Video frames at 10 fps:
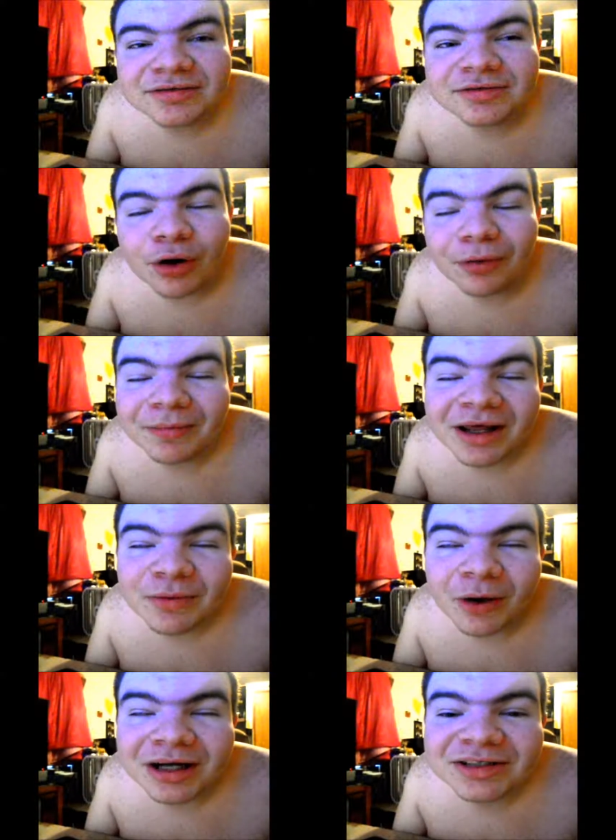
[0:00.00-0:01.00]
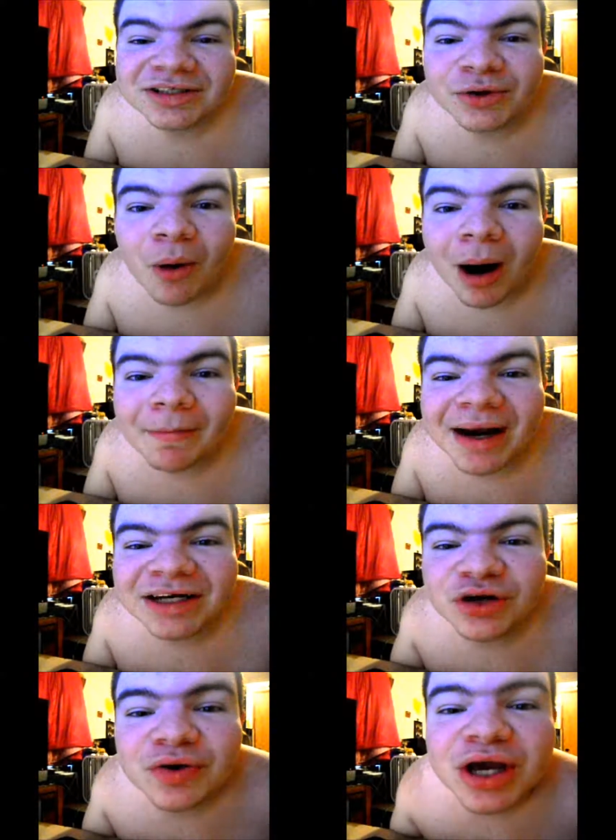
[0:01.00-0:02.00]
told me what you want me
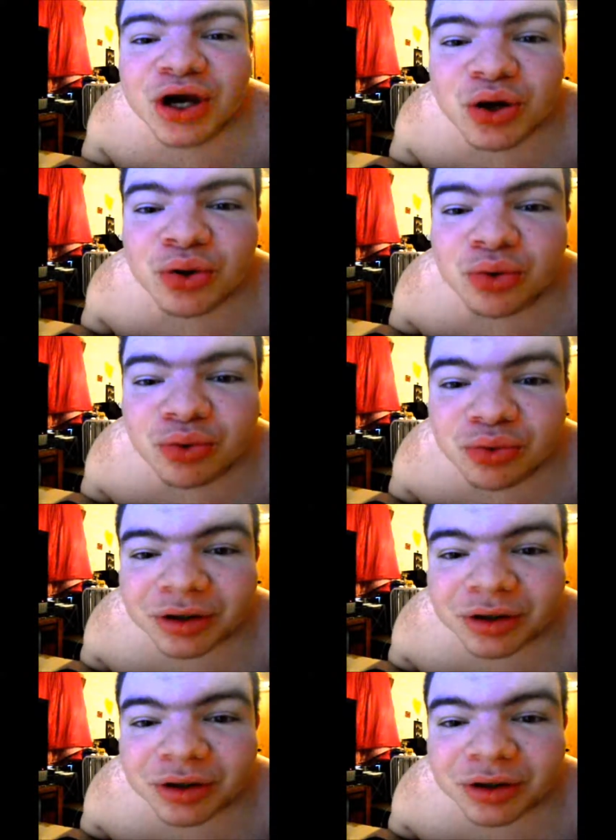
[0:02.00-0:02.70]
to do.